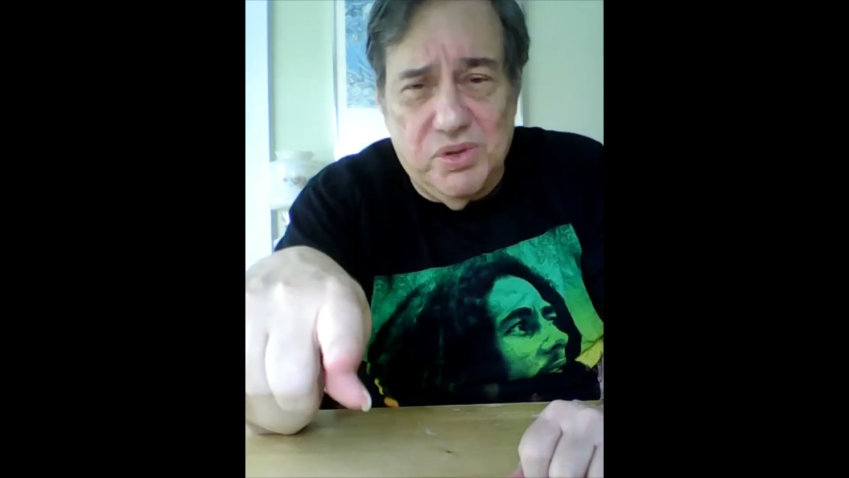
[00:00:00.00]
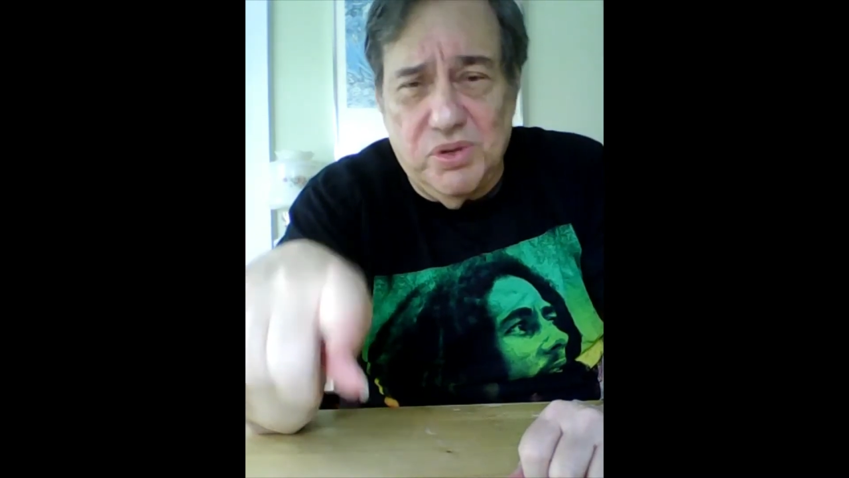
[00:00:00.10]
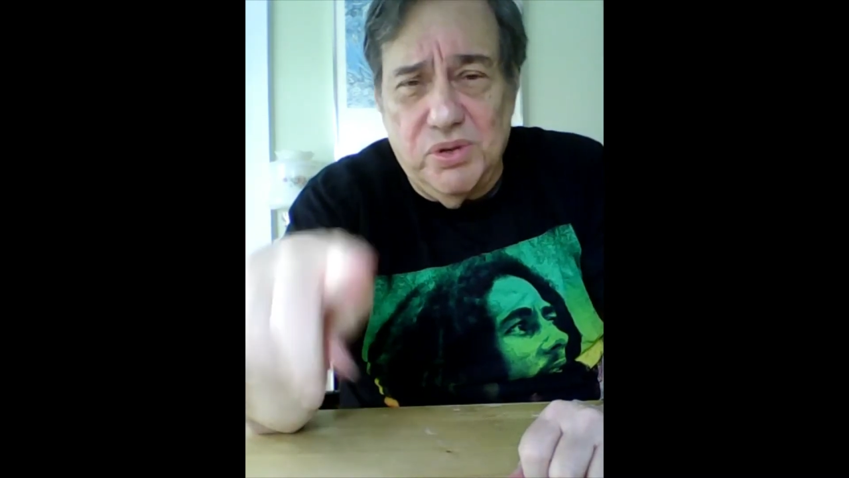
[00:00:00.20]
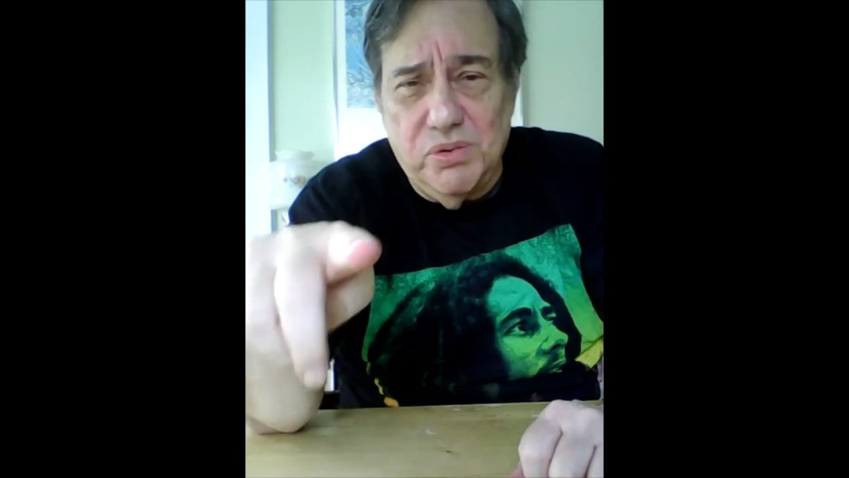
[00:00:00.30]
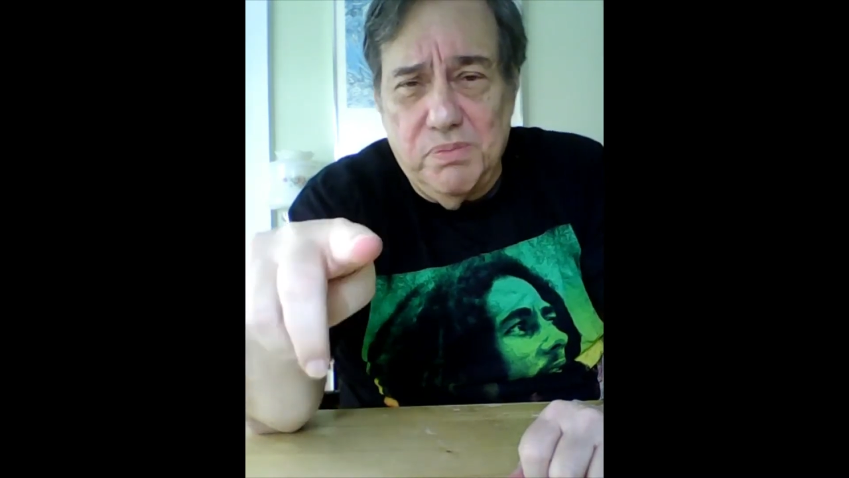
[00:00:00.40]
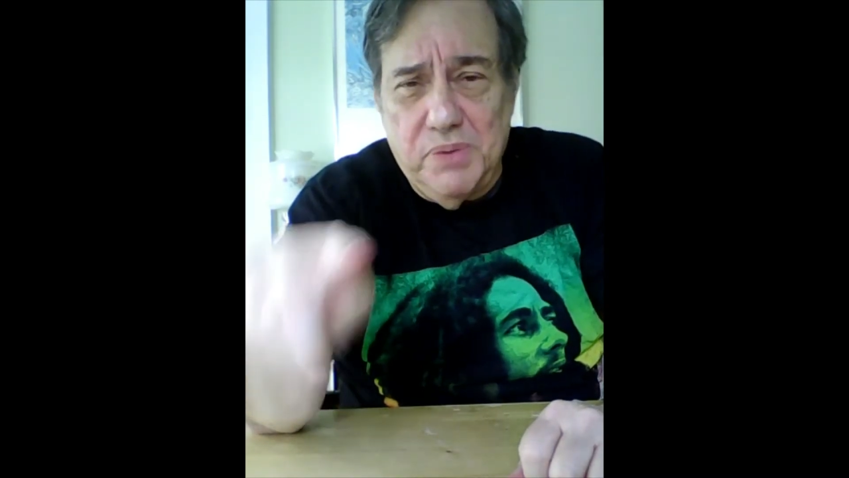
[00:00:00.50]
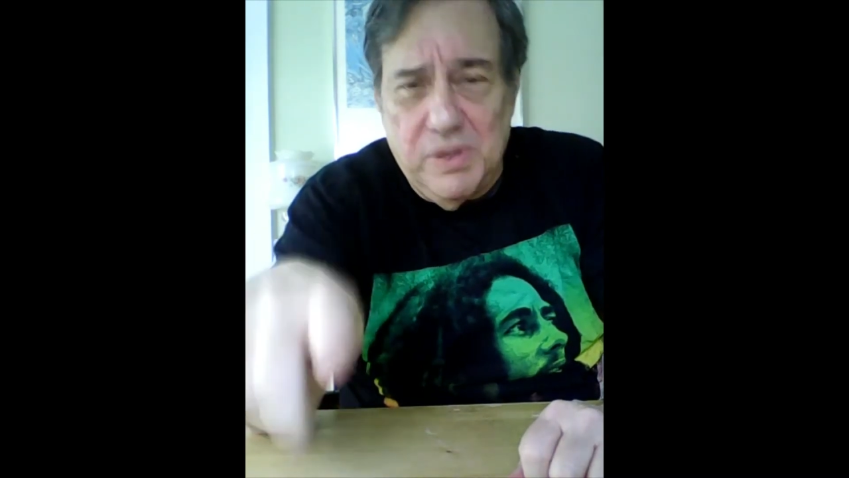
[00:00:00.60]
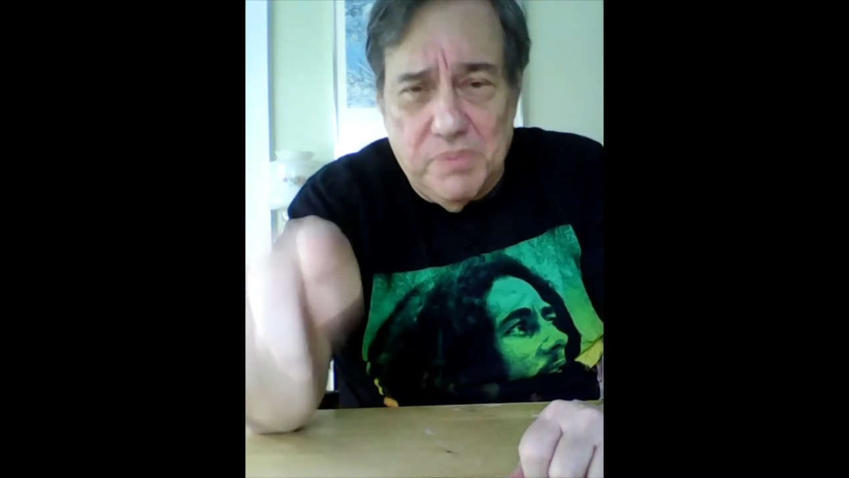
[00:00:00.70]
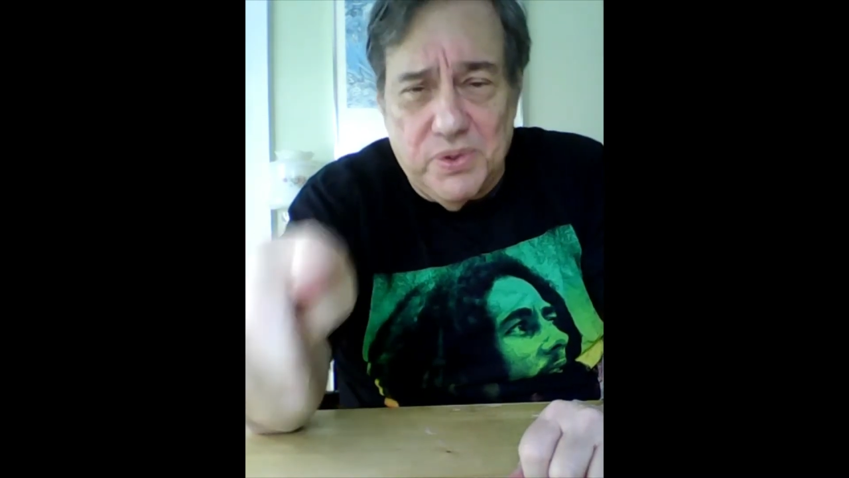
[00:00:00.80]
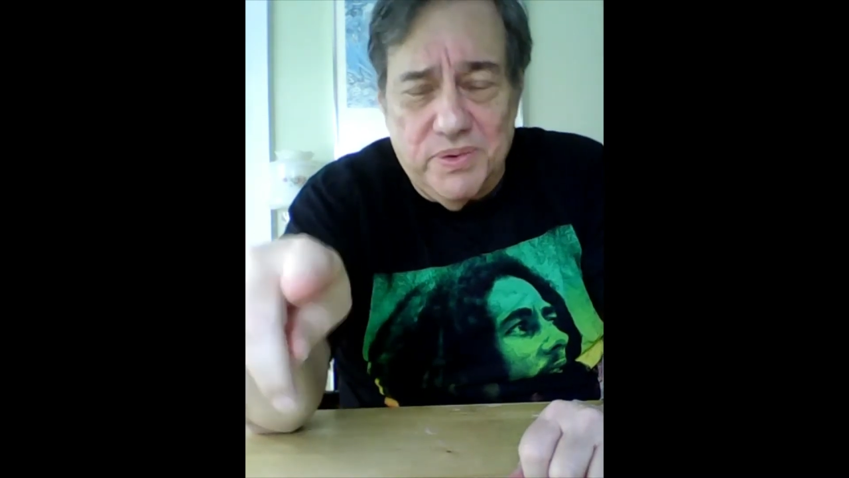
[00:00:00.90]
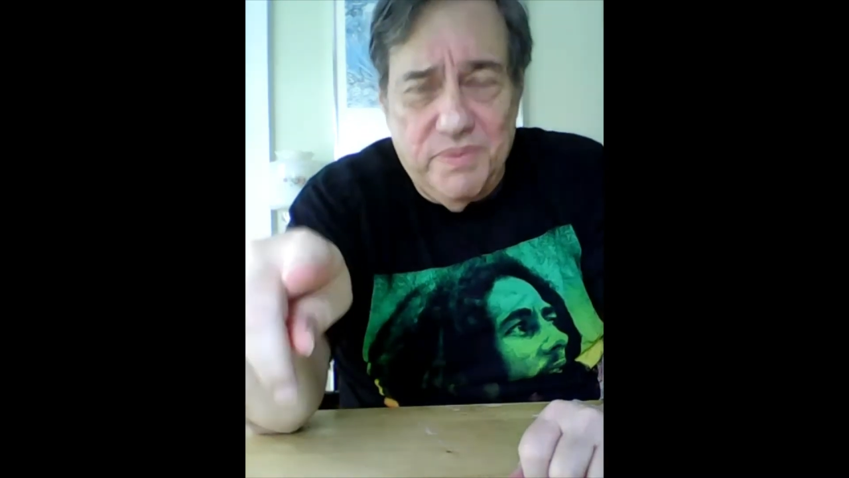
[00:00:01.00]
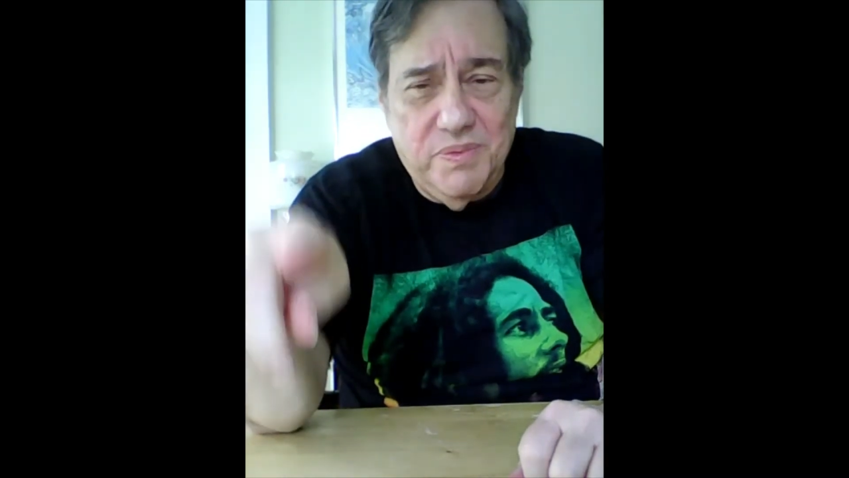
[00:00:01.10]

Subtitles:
to you people,